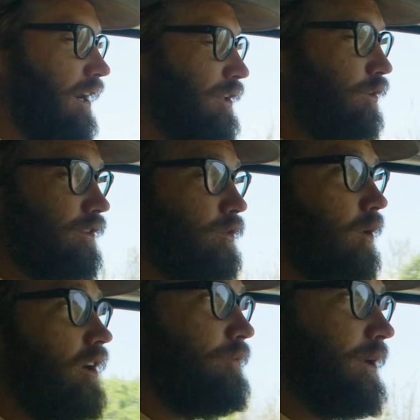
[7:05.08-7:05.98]
I took the
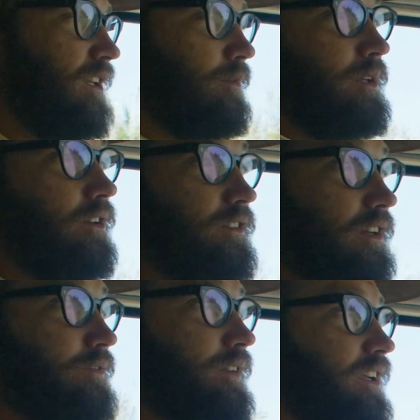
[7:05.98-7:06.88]
12 meter because
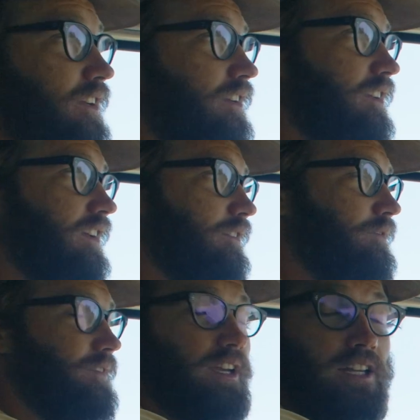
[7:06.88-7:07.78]
I figured
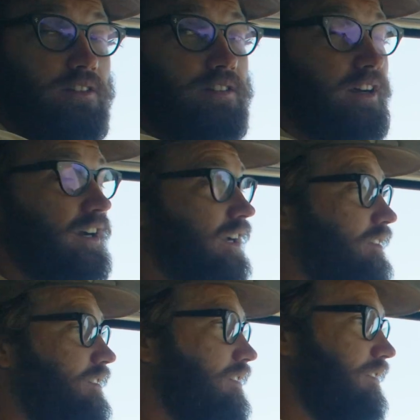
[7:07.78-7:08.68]
if any
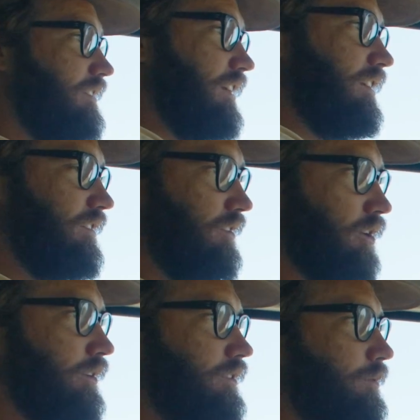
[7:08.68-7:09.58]
size is
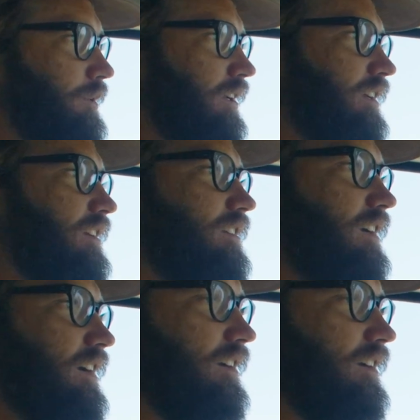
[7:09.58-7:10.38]
going to be,